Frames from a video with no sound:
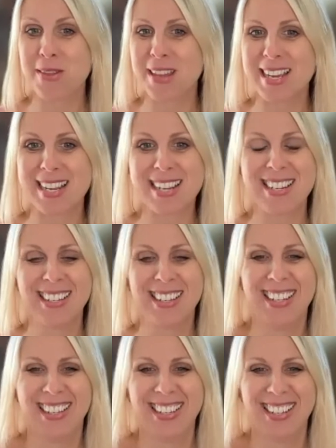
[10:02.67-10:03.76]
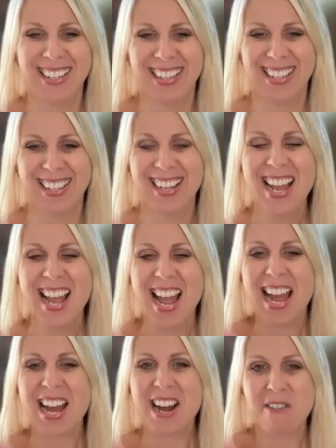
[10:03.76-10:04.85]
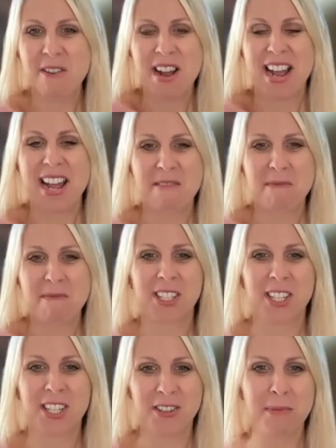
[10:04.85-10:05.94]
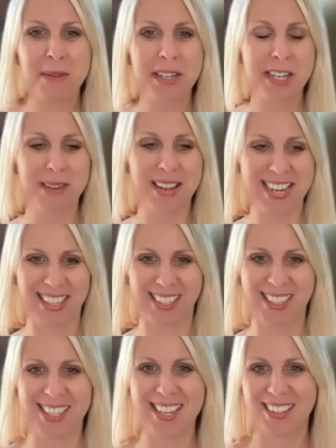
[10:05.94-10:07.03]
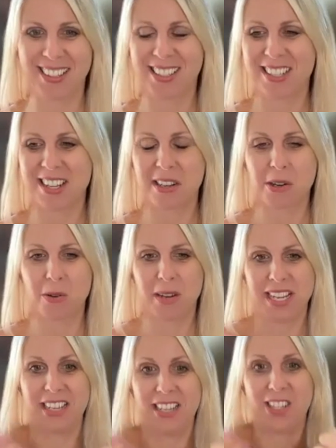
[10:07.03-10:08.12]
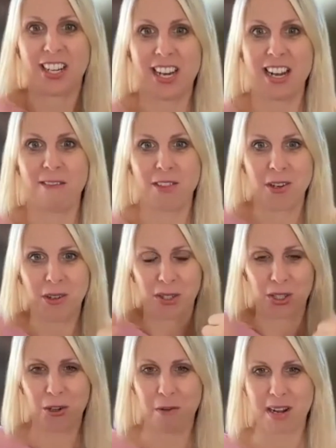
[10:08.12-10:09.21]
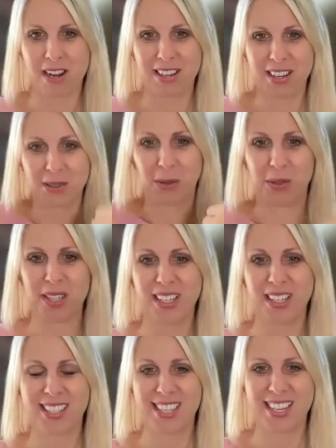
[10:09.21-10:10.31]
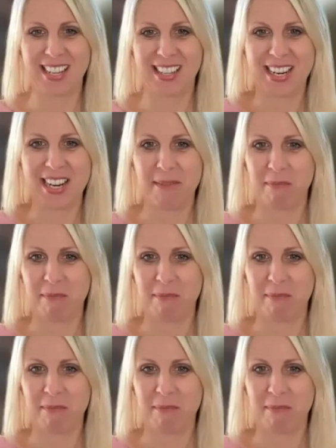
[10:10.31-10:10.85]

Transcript: there. How much can you become like the sun, the star core energy, and have those two particles sitting there?